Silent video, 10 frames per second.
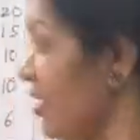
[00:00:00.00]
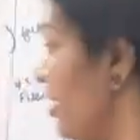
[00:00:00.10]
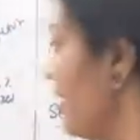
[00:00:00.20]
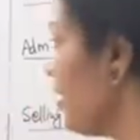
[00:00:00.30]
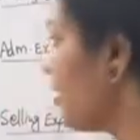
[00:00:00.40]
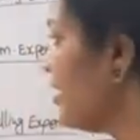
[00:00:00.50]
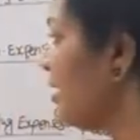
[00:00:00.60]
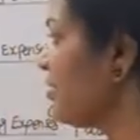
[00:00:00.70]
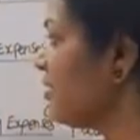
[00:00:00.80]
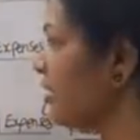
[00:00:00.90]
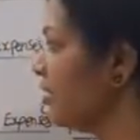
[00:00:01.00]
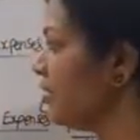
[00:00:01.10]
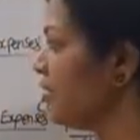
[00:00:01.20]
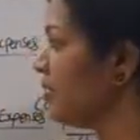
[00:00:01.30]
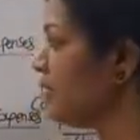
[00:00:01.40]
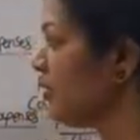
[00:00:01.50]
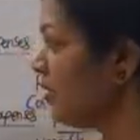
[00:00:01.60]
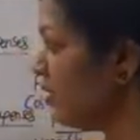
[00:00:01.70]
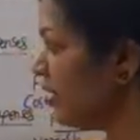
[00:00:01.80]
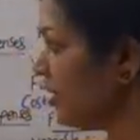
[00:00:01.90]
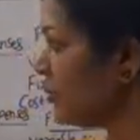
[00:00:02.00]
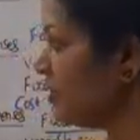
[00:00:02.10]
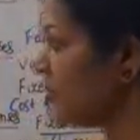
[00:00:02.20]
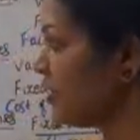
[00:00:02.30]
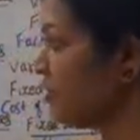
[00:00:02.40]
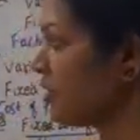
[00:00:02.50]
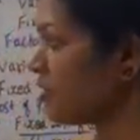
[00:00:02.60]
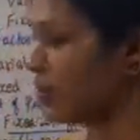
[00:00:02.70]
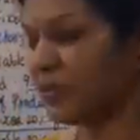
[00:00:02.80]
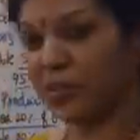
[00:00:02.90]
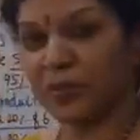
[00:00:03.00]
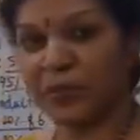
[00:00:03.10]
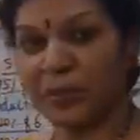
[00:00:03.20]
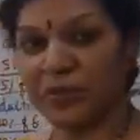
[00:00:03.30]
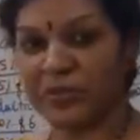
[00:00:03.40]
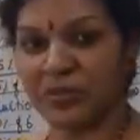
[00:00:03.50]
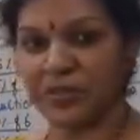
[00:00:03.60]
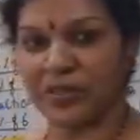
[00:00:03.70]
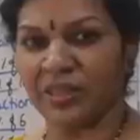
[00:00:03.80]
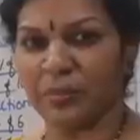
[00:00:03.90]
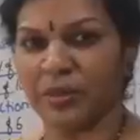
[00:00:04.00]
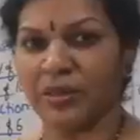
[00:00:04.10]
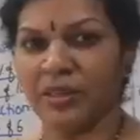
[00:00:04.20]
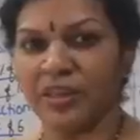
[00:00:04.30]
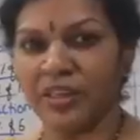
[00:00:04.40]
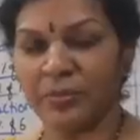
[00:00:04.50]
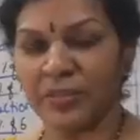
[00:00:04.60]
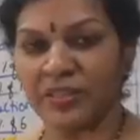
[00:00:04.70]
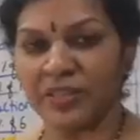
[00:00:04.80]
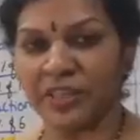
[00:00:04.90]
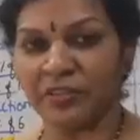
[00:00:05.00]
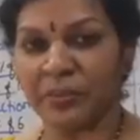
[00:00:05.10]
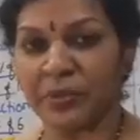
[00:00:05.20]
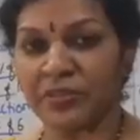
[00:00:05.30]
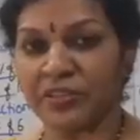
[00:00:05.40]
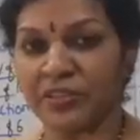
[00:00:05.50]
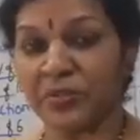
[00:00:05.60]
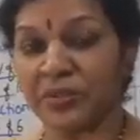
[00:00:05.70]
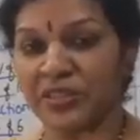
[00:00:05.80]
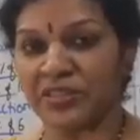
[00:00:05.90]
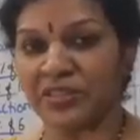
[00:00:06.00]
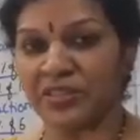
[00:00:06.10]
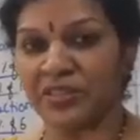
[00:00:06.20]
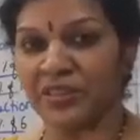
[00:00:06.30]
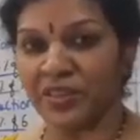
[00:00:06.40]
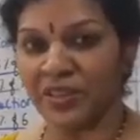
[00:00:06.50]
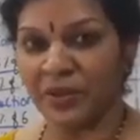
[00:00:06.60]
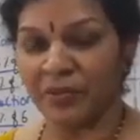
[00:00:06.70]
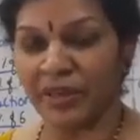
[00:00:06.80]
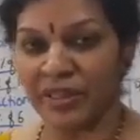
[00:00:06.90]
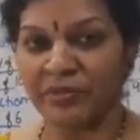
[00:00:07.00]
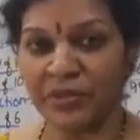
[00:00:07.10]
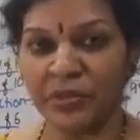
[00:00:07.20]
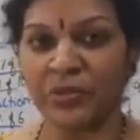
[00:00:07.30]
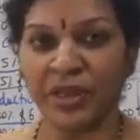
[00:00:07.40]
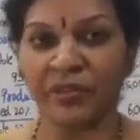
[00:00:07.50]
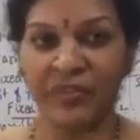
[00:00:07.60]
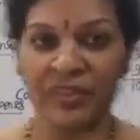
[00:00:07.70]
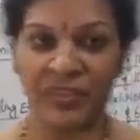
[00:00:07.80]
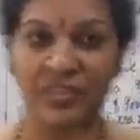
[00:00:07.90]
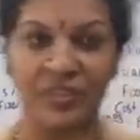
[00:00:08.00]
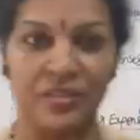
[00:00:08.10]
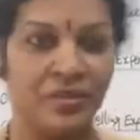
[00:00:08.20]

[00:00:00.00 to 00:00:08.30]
like they are saying administrative expenses 5% variable, it means 95% is fixed. Whenever you have fixed,